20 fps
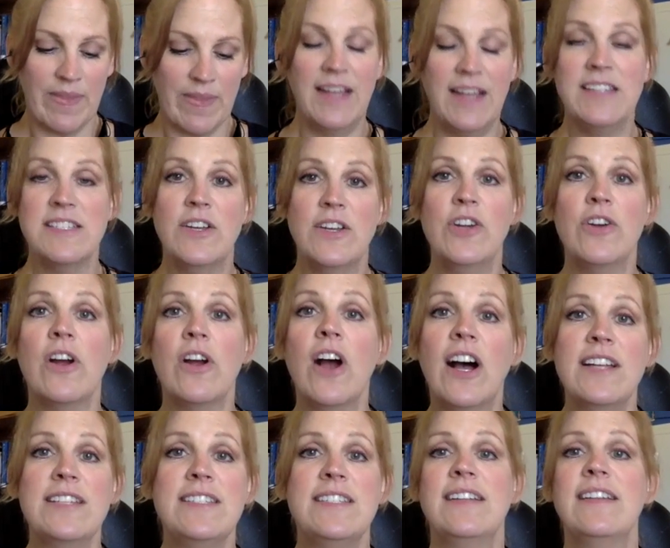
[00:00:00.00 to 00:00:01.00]
And so you're
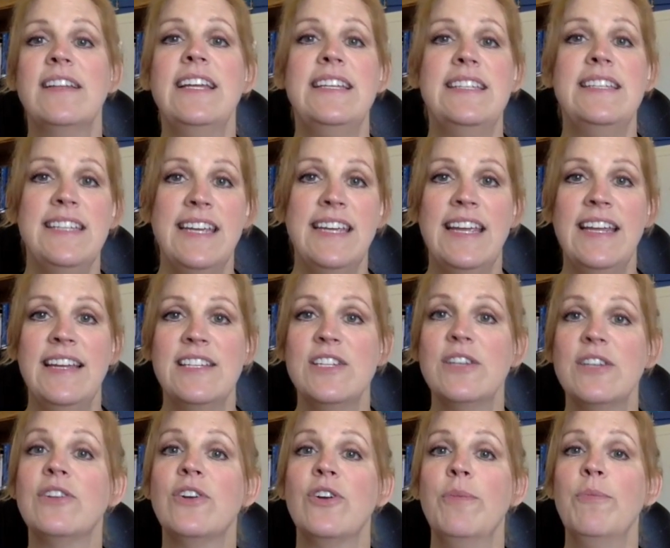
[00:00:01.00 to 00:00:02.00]
constantly digging
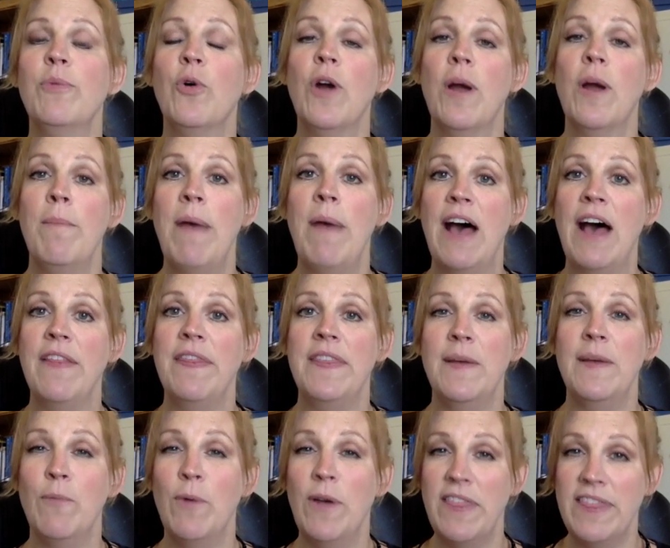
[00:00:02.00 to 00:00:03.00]
to learn more about
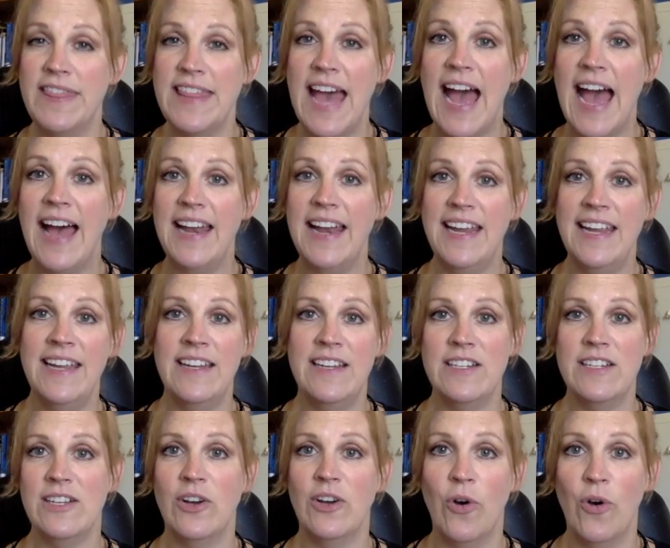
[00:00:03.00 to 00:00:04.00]
them with that
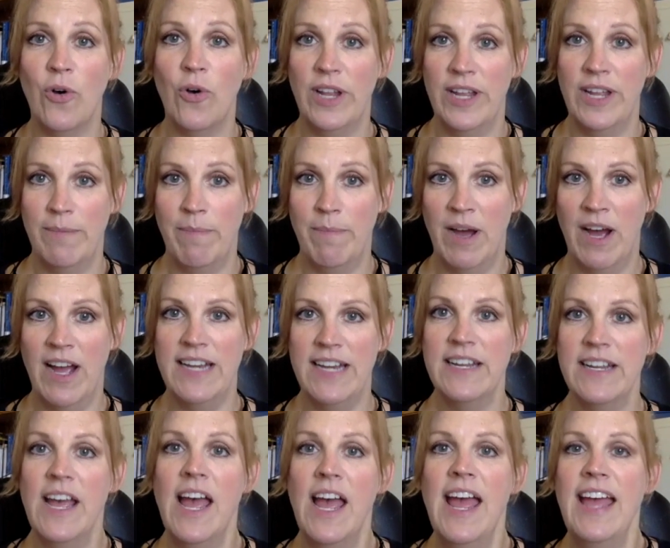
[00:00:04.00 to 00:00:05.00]
end goal in mind.
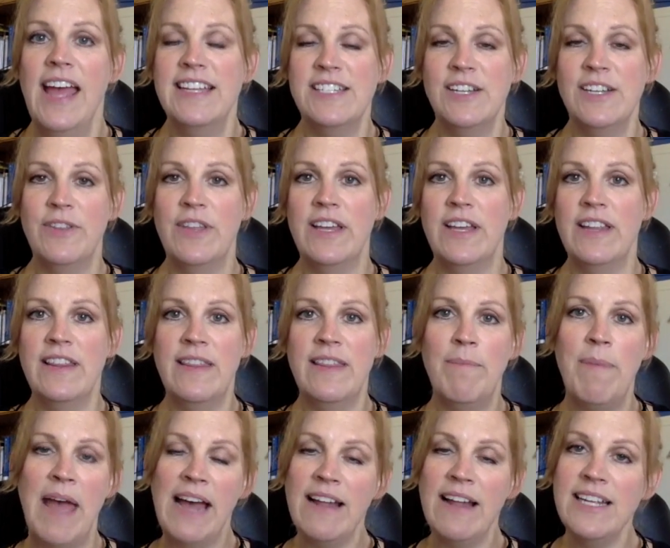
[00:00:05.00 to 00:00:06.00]
So the
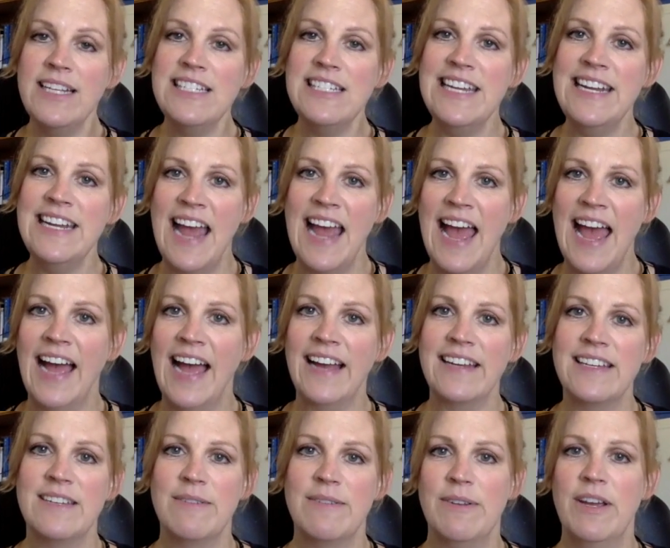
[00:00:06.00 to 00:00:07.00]
balancing act
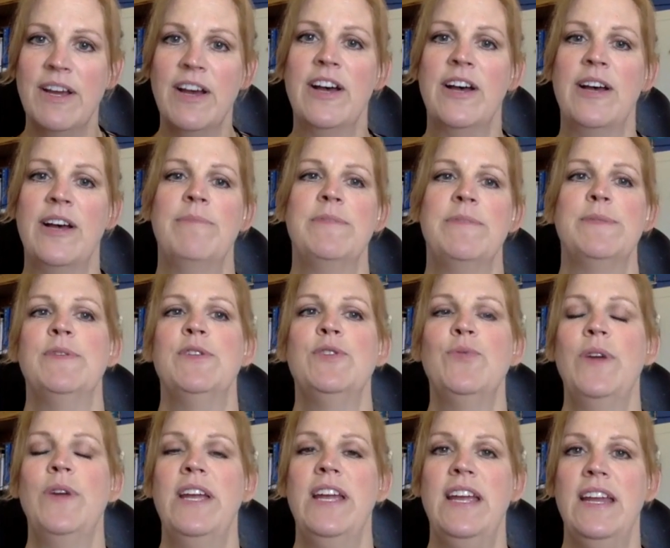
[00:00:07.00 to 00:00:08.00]
comes
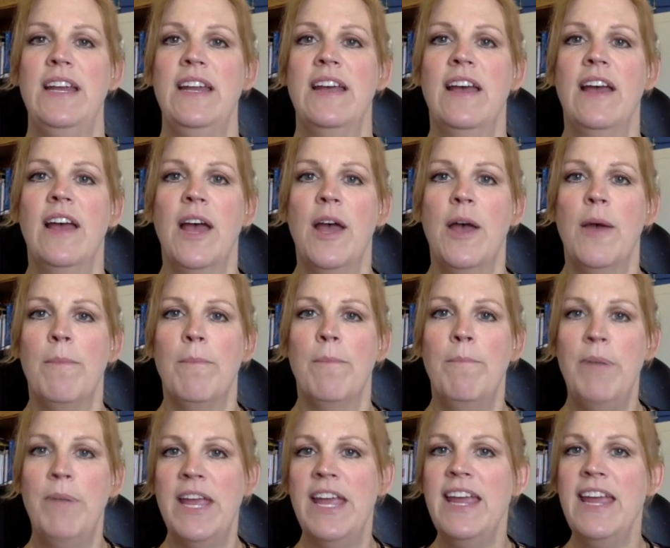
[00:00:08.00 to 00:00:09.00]
between
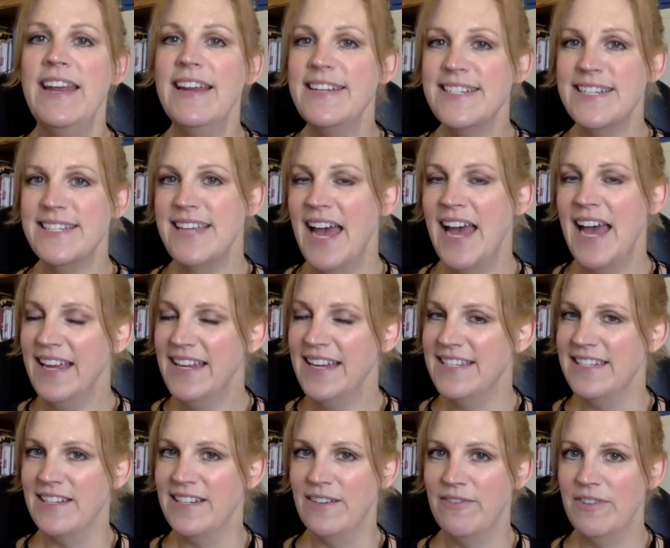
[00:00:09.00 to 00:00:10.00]
being a
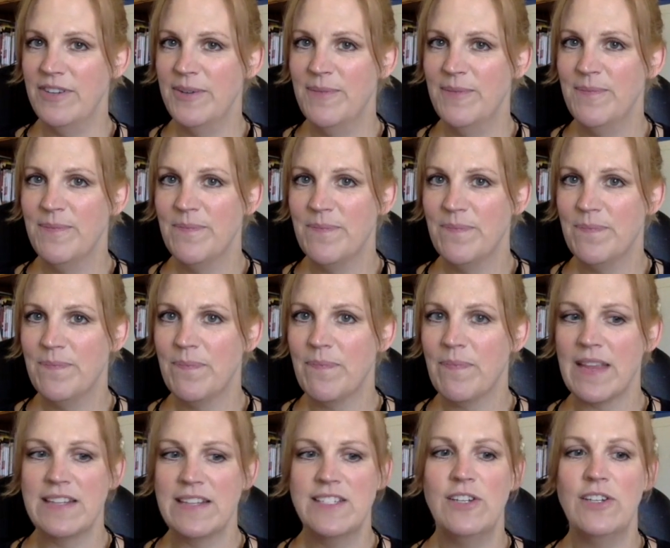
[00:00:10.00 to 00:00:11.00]
detective
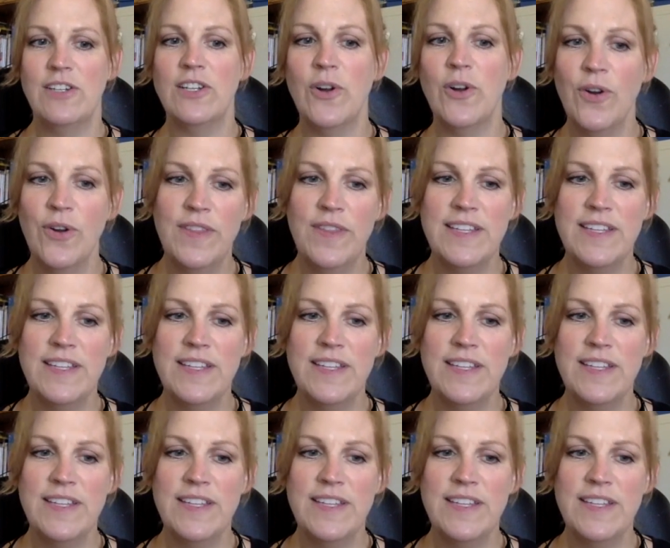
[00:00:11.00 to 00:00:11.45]
to learn